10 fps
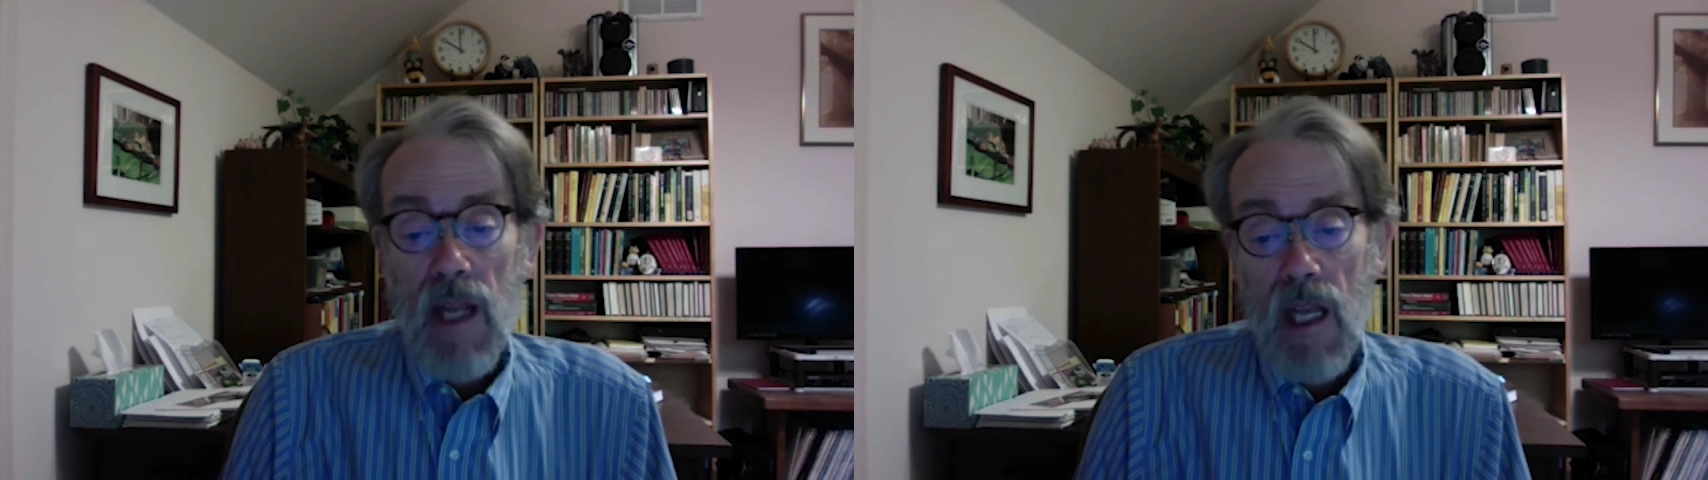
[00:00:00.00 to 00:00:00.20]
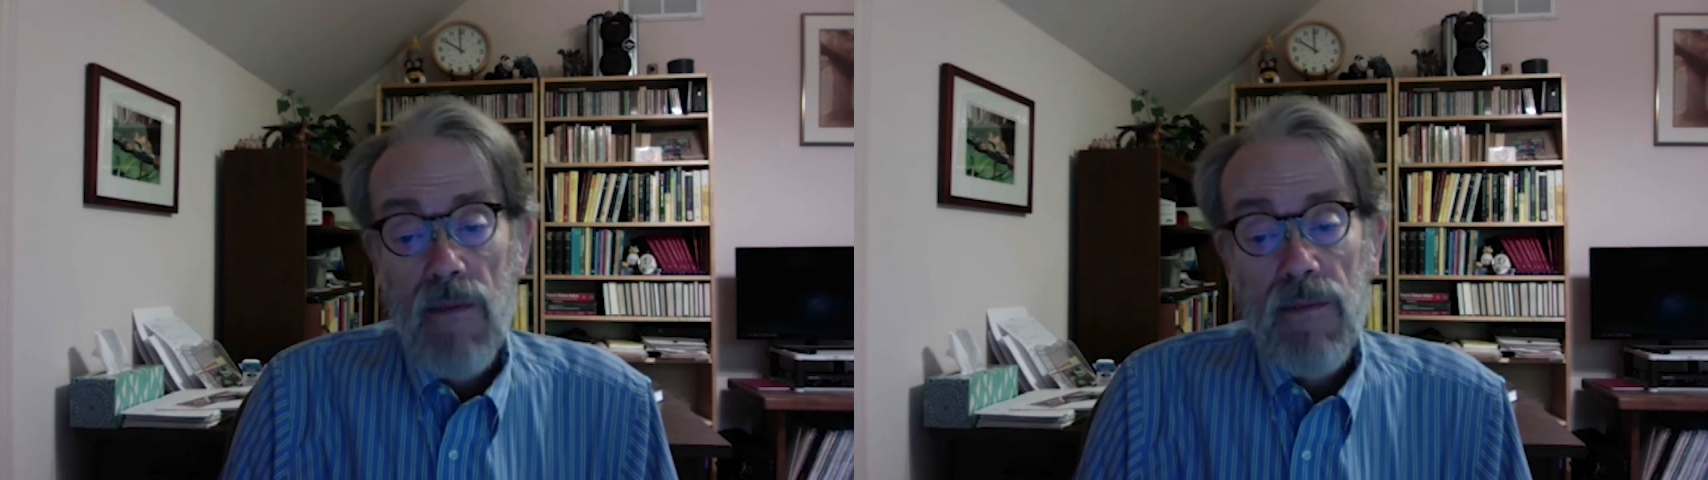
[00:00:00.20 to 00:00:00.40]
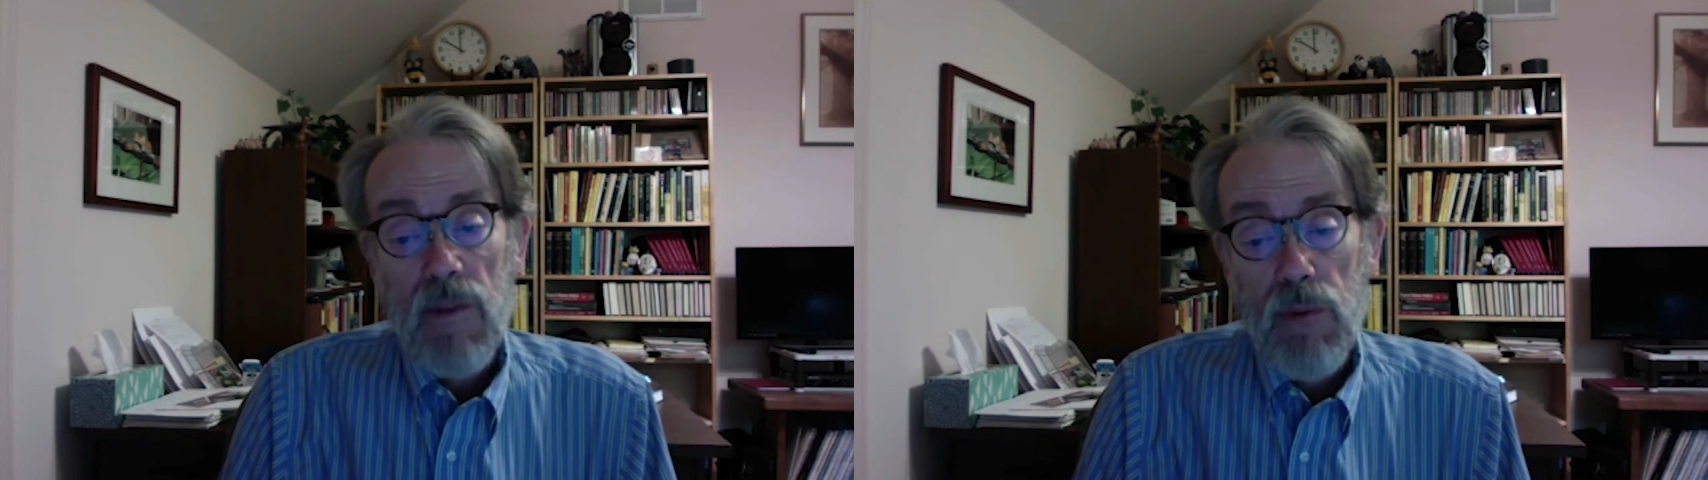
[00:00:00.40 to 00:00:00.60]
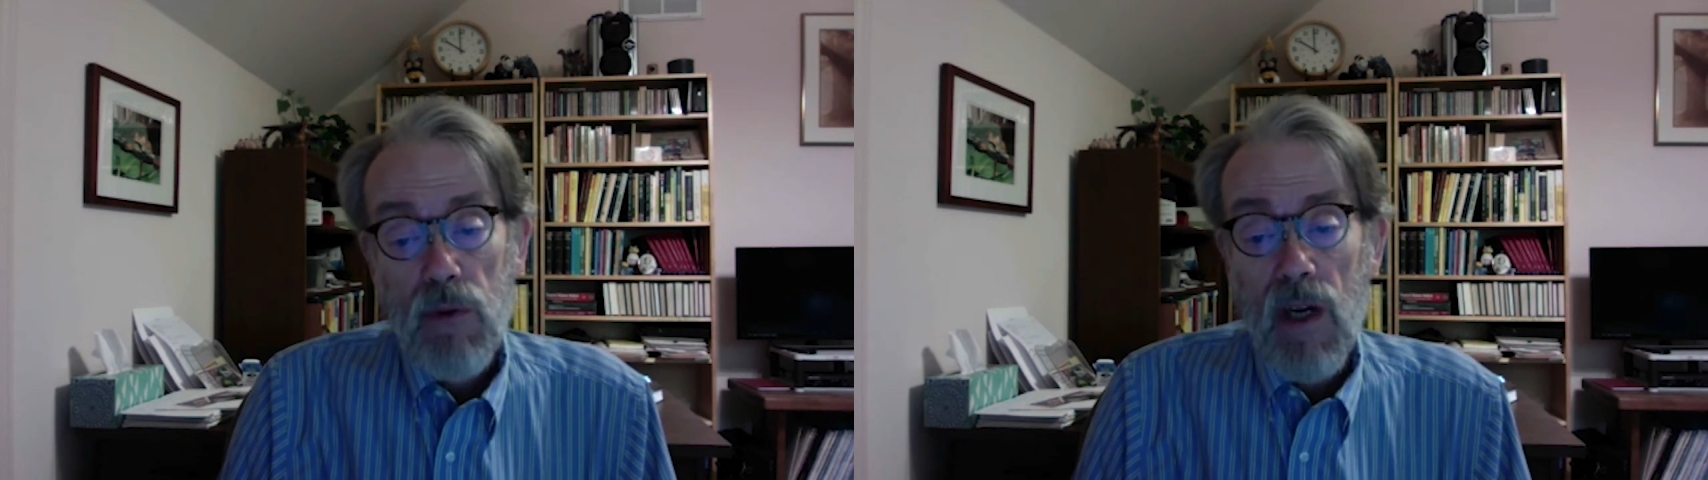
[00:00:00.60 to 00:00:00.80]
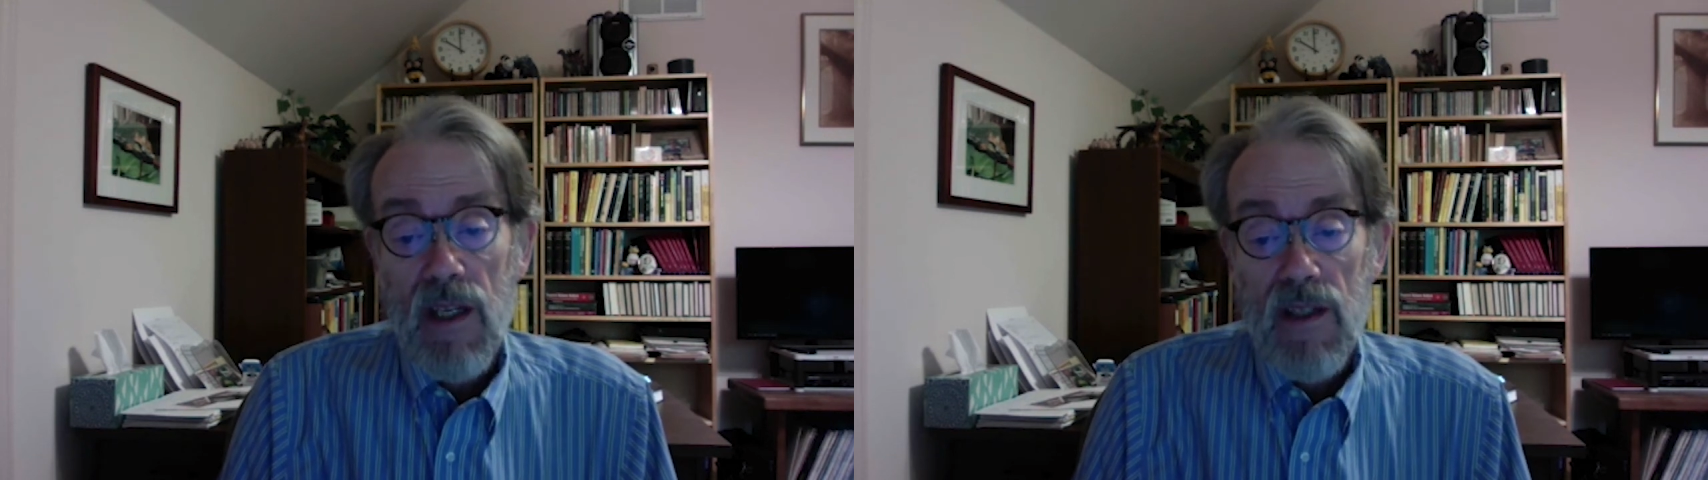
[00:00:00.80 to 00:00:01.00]
half the
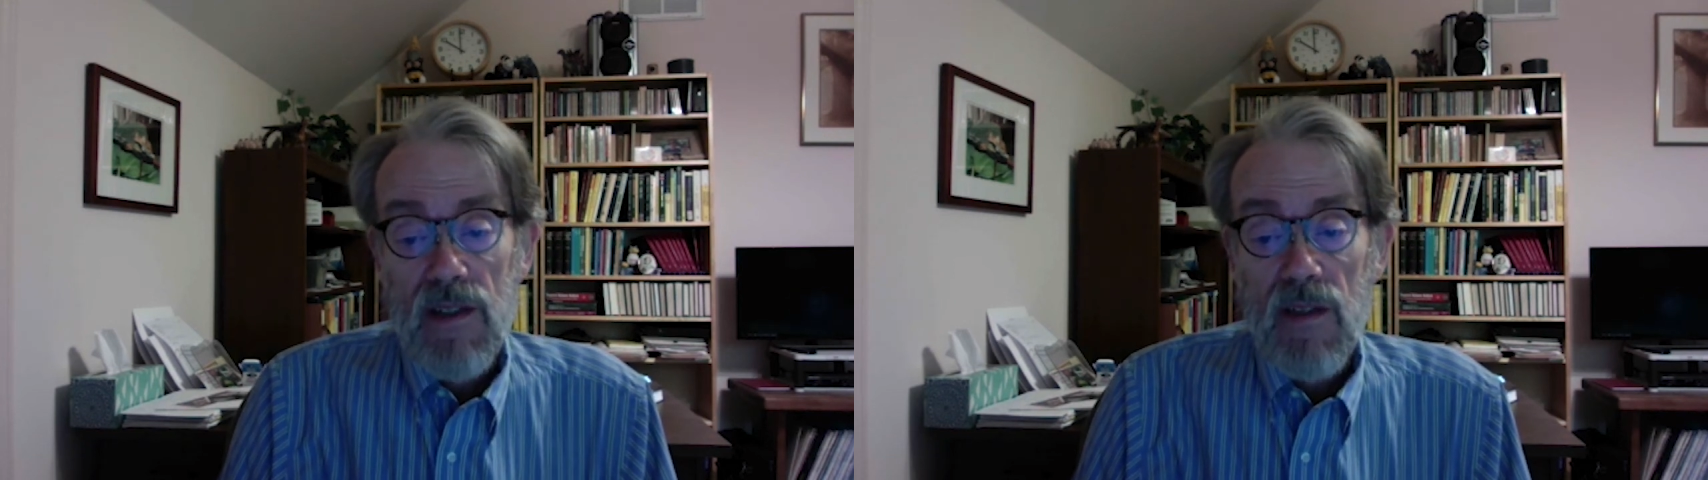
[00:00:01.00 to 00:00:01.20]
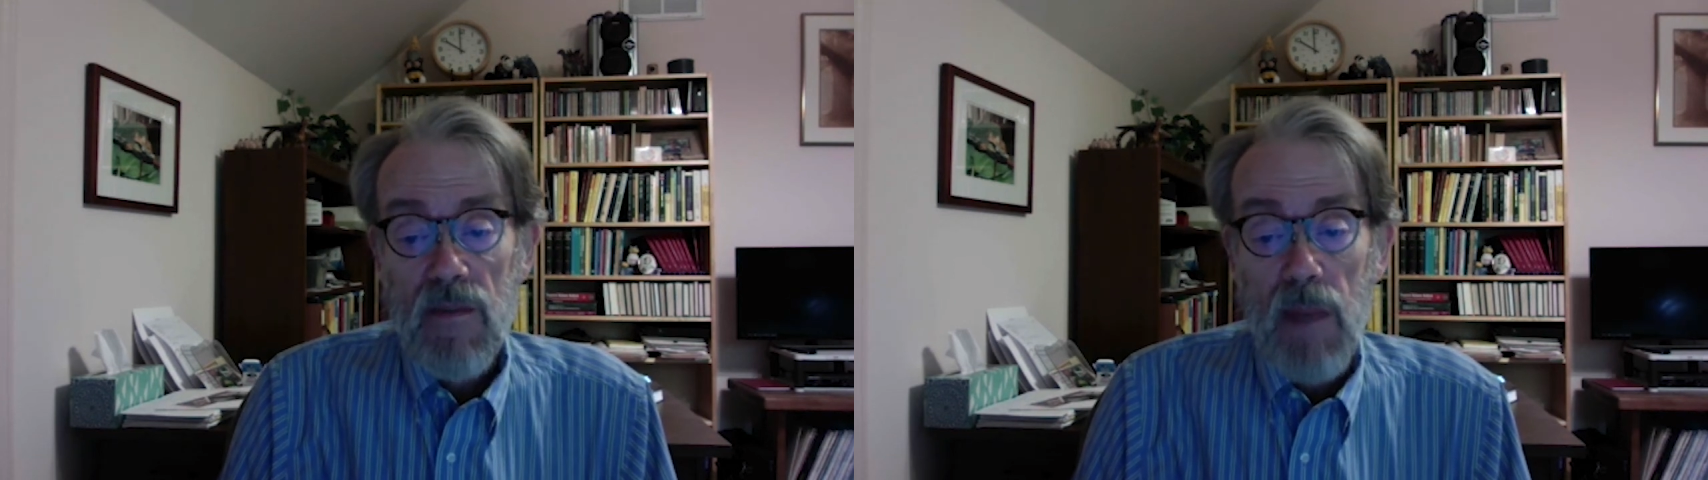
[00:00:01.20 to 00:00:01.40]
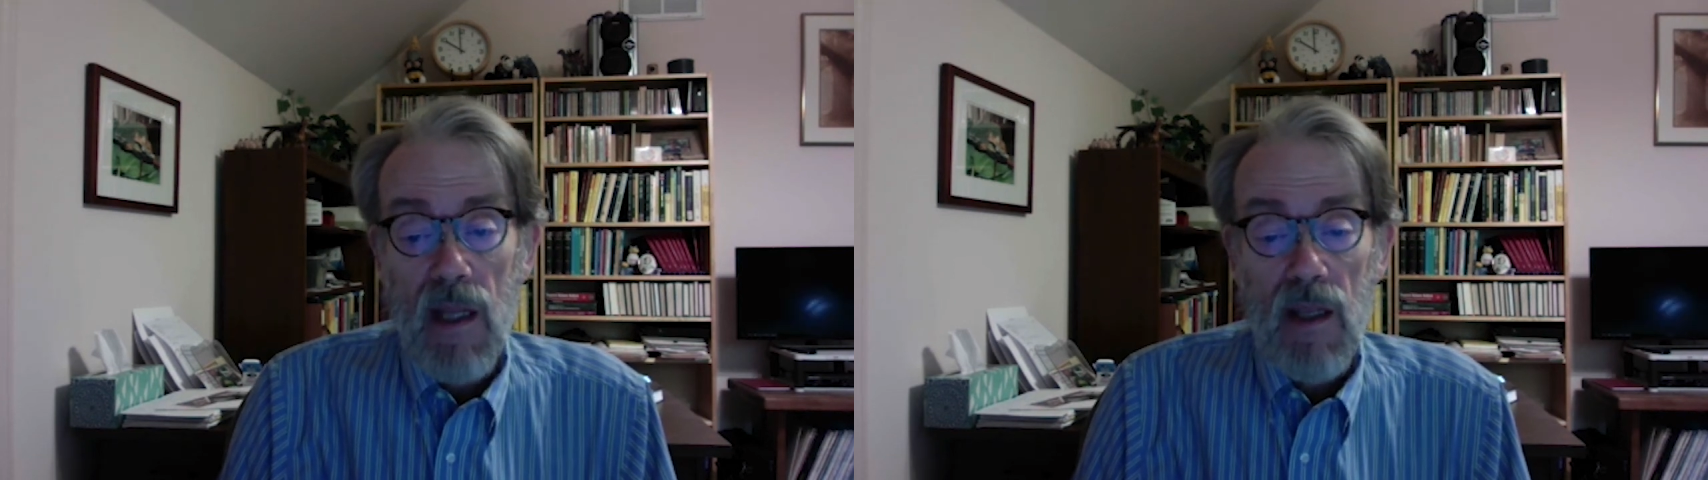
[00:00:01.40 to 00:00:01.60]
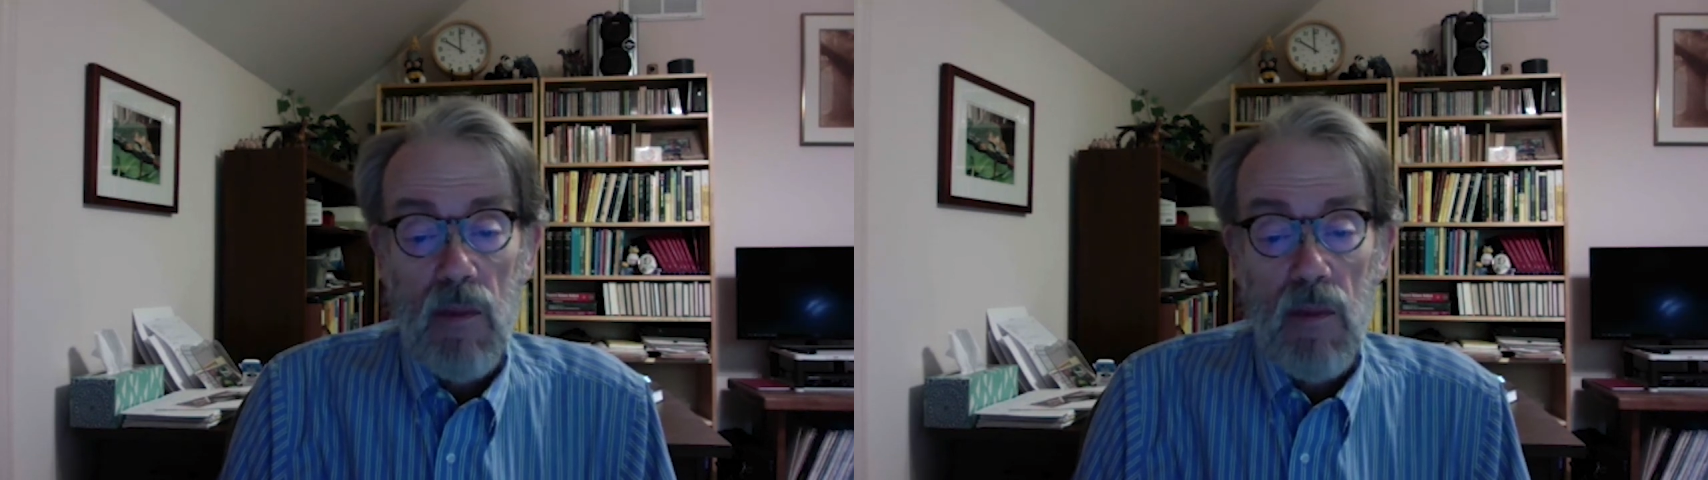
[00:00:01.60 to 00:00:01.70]
price of ballot